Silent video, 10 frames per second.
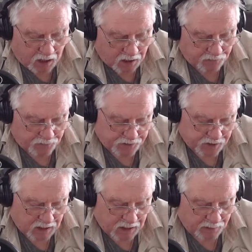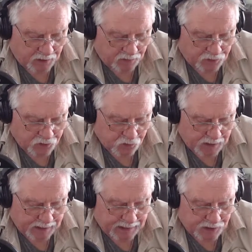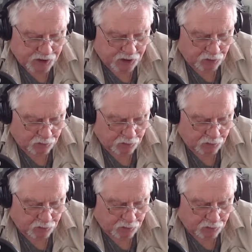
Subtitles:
of the time of this writing has killed